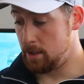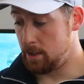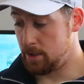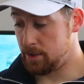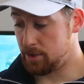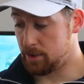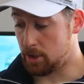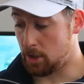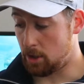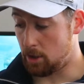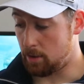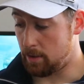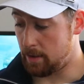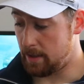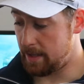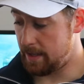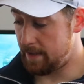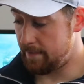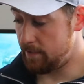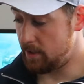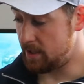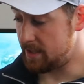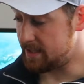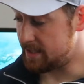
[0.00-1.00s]
So
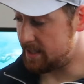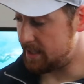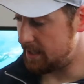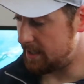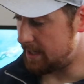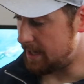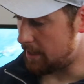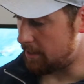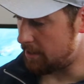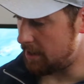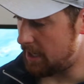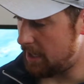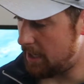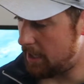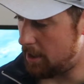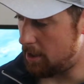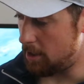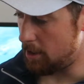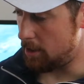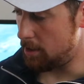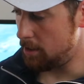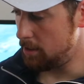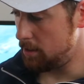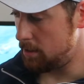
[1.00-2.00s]
if you can see down
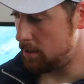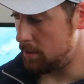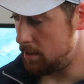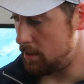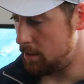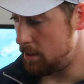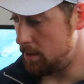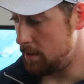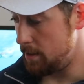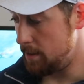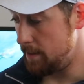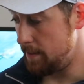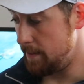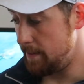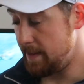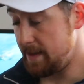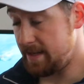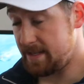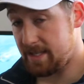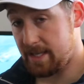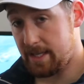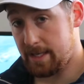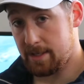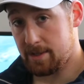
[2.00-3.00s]
here,
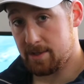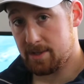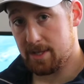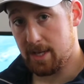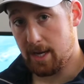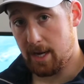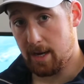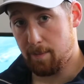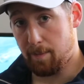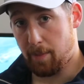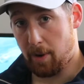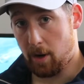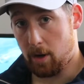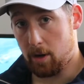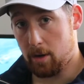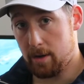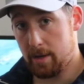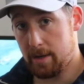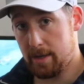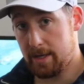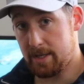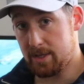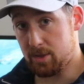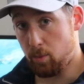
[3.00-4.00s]
this inside part
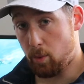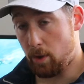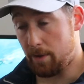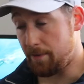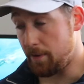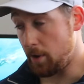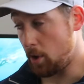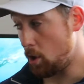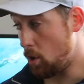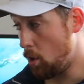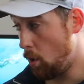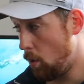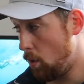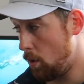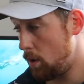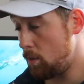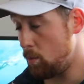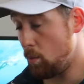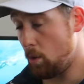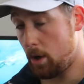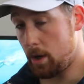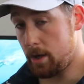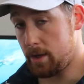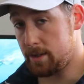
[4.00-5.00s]
is what the core
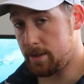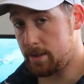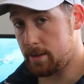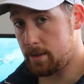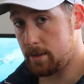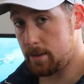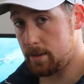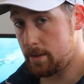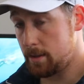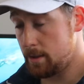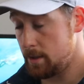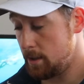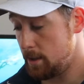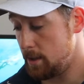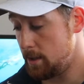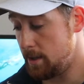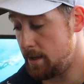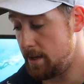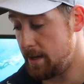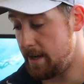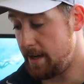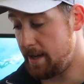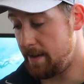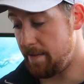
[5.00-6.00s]
was,
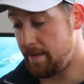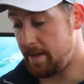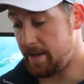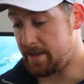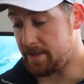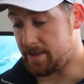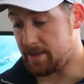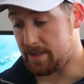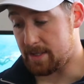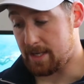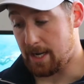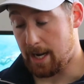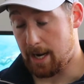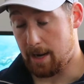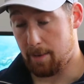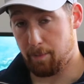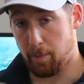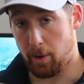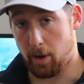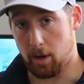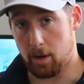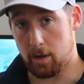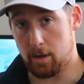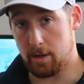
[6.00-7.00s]
and this top
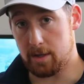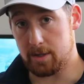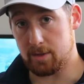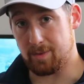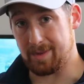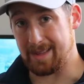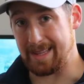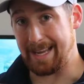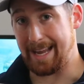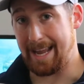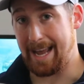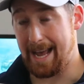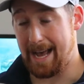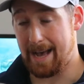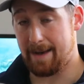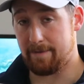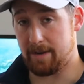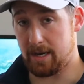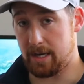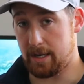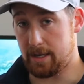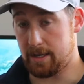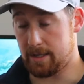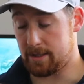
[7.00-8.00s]
part is what the
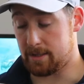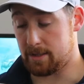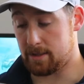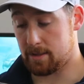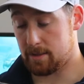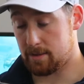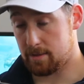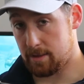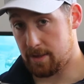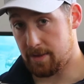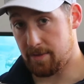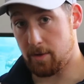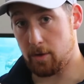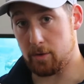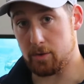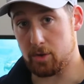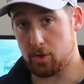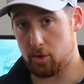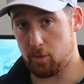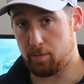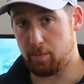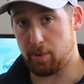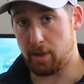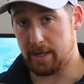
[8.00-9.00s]
cavity is. And those
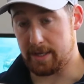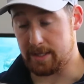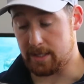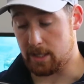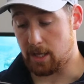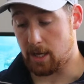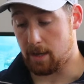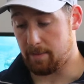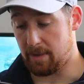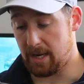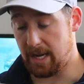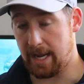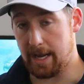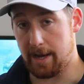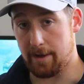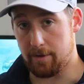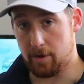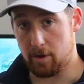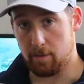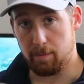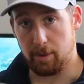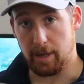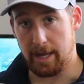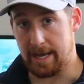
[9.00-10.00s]
2 plates come
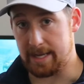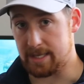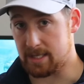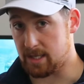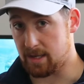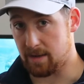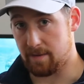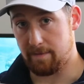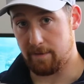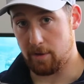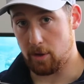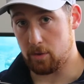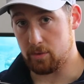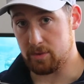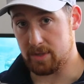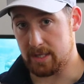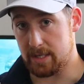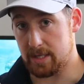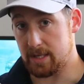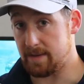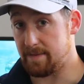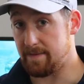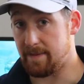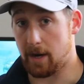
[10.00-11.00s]
together, plastic flows
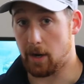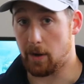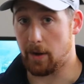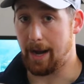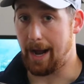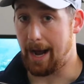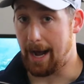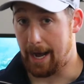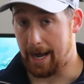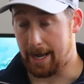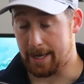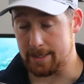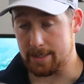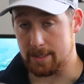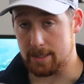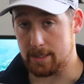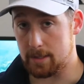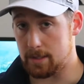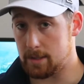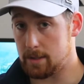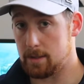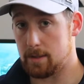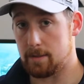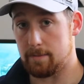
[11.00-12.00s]
in, very hot,
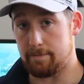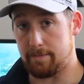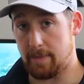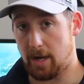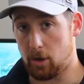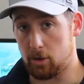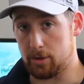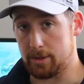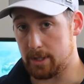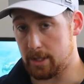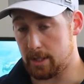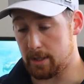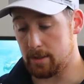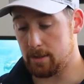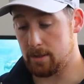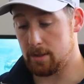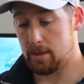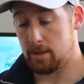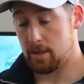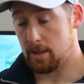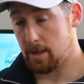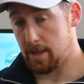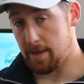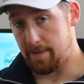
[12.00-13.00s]
melted,
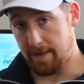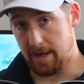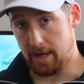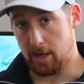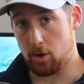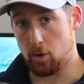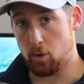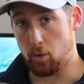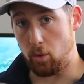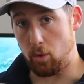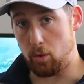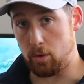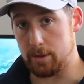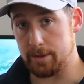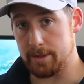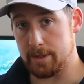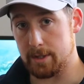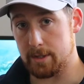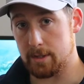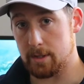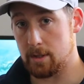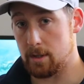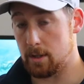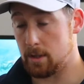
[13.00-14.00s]
and then it
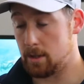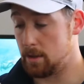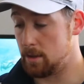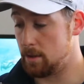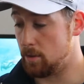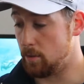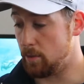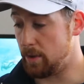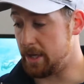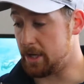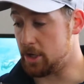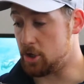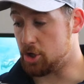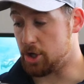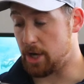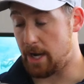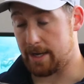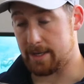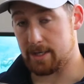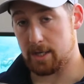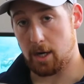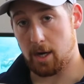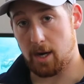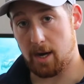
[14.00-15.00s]
cools, we
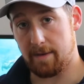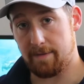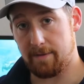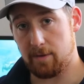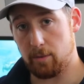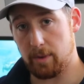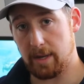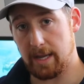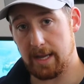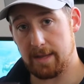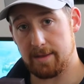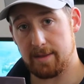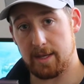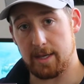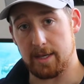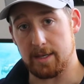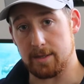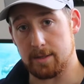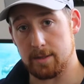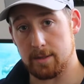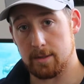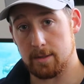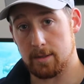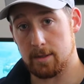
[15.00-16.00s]
eject it off and we get
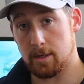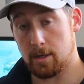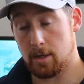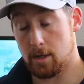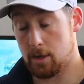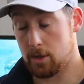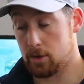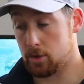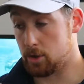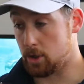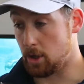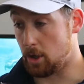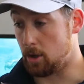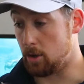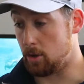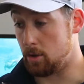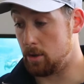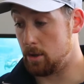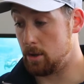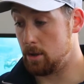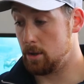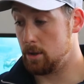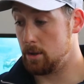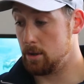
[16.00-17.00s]
this. So
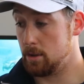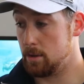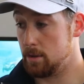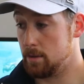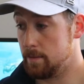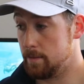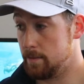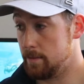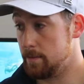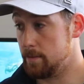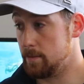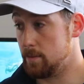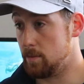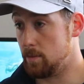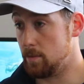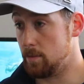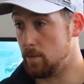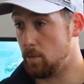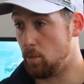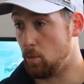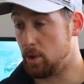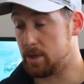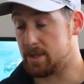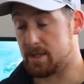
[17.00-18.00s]

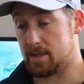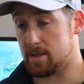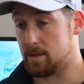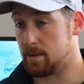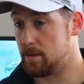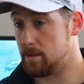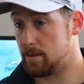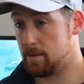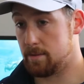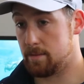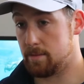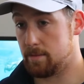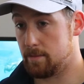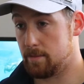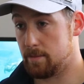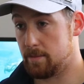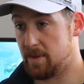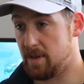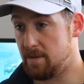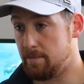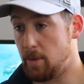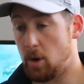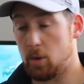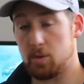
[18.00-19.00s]
what's
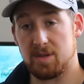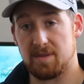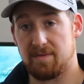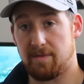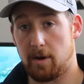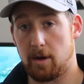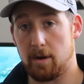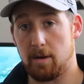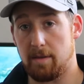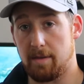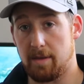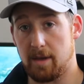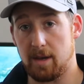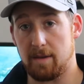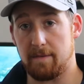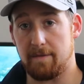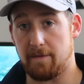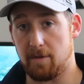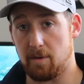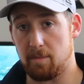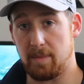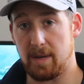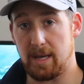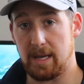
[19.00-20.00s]
the most fun thing
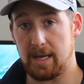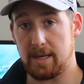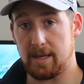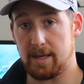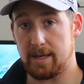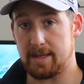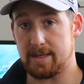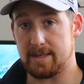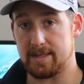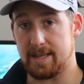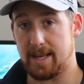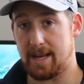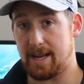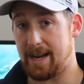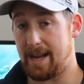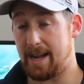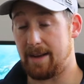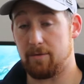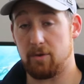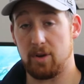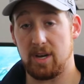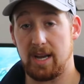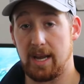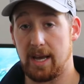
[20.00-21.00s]
for me is that
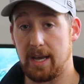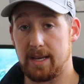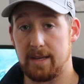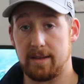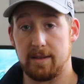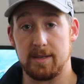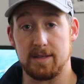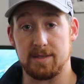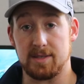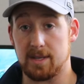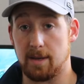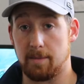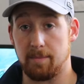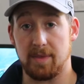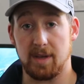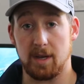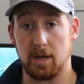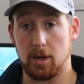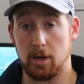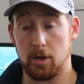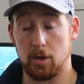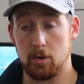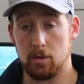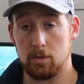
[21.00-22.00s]
every day it's
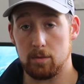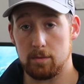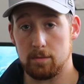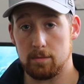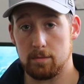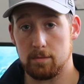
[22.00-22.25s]
something new.